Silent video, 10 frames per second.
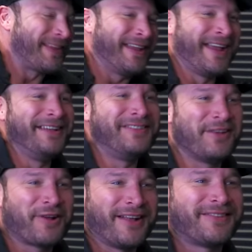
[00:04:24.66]
And he's
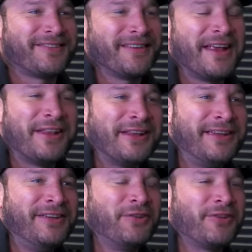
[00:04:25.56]
either
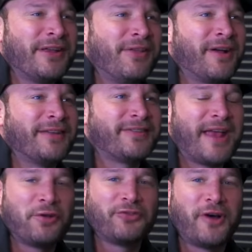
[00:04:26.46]
got
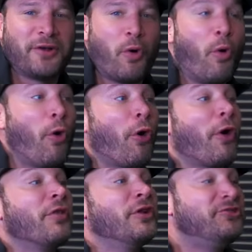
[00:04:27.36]
sandals on
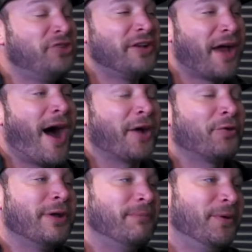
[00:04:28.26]
or legit
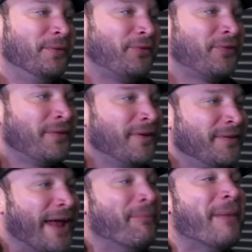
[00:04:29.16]
concrete boots
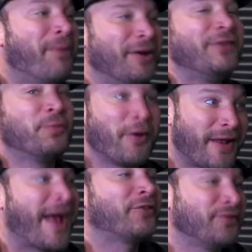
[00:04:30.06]
that my buddies wear
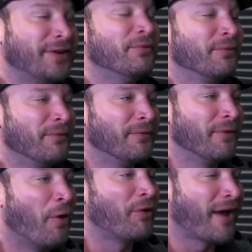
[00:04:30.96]
that actually
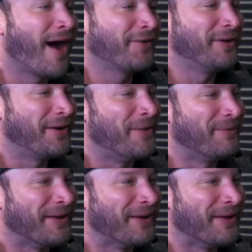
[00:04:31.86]
own a concrete company.